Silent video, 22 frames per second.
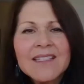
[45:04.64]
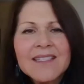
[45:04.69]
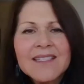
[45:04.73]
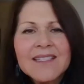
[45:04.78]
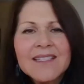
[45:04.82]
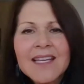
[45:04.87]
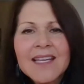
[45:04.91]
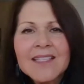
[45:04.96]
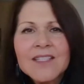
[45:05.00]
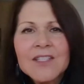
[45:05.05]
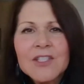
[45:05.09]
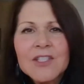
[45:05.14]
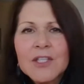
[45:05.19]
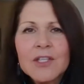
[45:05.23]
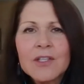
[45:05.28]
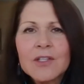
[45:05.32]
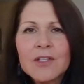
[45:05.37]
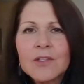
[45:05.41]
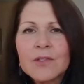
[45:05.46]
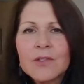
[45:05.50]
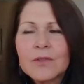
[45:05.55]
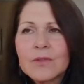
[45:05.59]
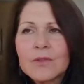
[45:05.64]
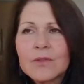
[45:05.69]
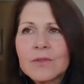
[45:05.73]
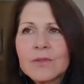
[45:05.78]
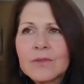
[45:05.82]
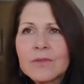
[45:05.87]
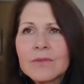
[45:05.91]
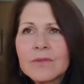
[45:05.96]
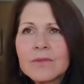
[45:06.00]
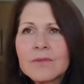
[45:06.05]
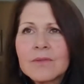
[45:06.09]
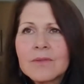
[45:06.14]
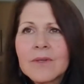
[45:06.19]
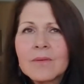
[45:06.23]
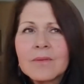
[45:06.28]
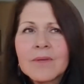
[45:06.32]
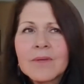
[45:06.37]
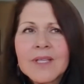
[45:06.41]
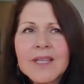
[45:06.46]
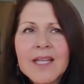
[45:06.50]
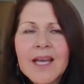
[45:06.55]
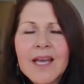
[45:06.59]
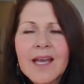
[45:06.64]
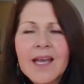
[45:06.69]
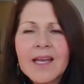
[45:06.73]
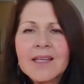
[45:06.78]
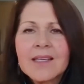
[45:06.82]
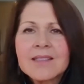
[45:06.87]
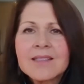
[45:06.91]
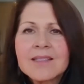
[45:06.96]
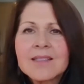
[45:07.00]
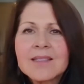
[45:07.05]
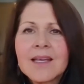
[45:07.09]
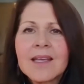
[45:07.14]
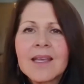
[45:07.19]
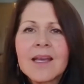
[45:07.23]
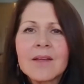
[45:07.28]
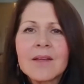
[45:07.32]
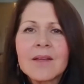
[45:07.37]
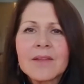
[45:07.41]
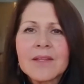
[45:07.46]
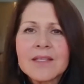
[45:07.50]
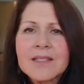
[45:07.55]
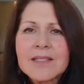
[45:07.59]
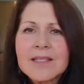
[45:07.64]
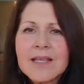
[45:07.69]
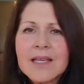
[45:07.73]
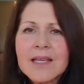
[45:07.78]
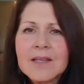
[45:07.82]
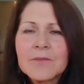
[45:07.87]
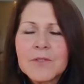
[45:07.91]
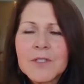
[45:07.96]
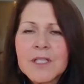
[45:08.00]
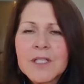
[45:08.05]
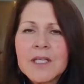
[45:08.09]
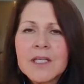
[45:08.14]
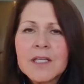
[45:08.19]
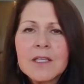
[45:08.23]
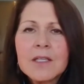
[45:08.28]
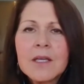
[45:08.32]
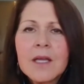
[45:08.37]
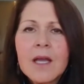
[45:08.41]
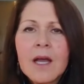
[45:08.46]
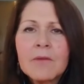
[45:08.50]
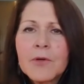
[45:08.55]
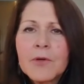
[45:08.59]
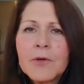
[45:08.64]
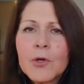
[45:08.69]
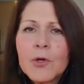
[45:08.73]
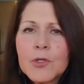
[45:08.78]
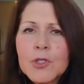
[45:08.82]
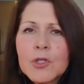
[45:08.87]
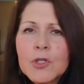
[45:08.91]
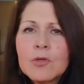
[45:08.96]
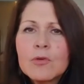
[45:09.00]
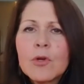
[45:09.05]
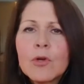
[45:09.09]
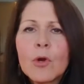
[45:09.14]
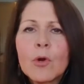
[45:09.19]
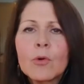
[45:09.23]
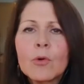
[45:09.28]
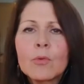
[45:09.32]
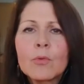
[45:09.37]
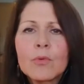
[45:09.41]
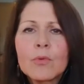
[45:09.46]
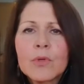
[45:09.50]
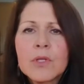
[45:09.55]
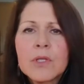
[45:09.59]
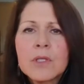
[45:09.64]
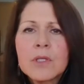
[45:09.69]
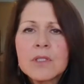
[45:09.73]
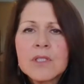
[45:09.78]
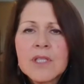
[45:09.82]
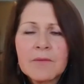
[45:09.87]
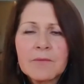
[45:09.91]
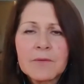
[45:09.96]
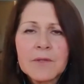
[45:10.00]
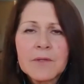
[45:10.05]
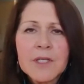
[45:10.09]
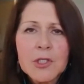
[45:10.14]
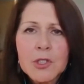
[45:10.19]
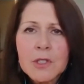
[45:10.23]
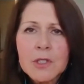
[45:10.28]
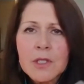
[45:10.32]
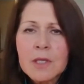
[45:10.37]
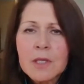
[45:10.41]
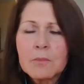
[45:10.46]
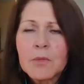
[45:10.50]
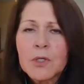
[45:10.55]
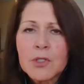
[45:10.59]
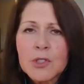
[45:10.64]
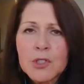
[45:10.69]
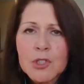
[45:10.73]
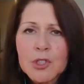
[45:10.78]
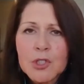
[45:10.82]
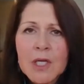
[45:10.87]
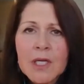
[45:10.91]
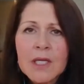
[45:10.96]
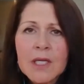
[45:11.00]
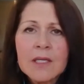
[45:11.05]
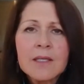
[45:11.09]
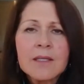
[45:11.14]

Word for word: said to you, well, what the heck is psych health and safety? Of course, you know, the definition that Martin Shane